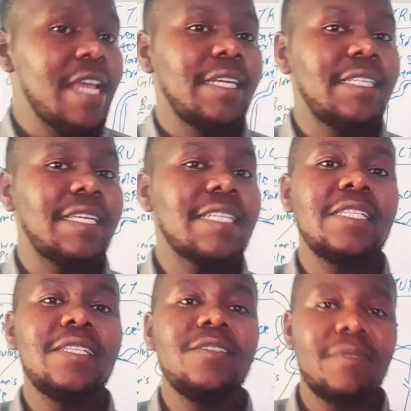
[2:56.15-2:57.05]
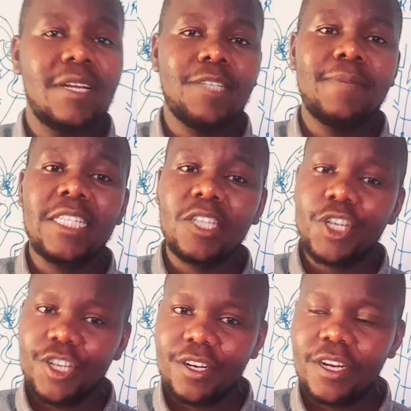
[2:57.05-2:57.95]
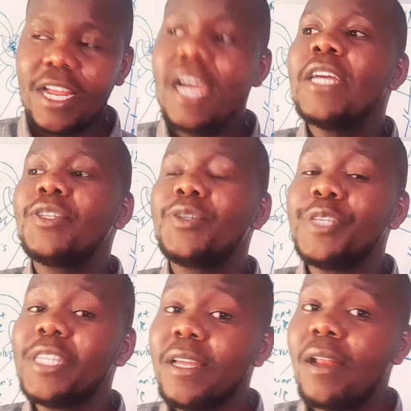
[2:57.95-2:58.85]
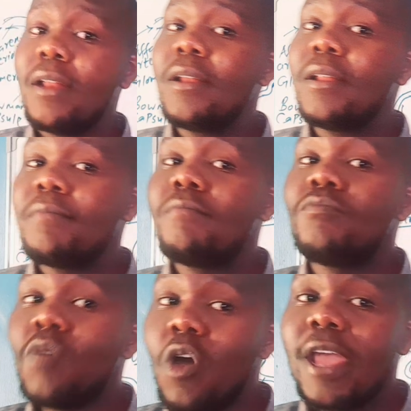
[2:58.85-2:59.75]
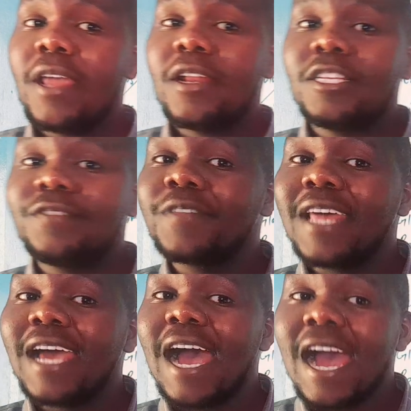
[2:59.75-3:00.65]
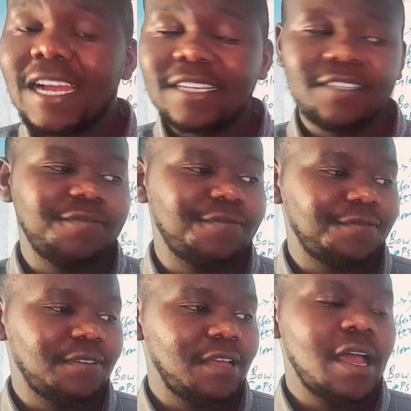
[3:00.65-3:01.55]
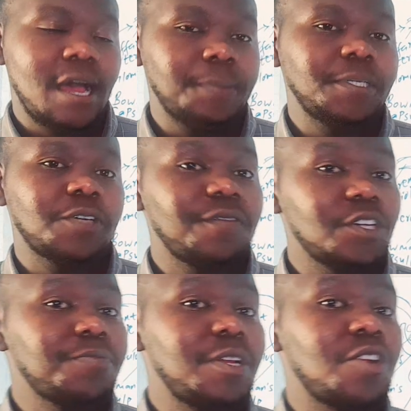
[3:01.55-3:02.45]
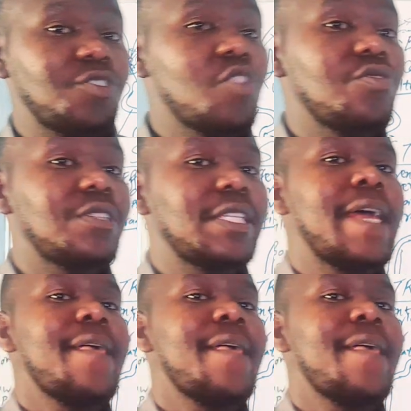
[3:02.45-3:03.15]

It has numerous mitochondria to yield more energy for the active uptake of those mineral salts.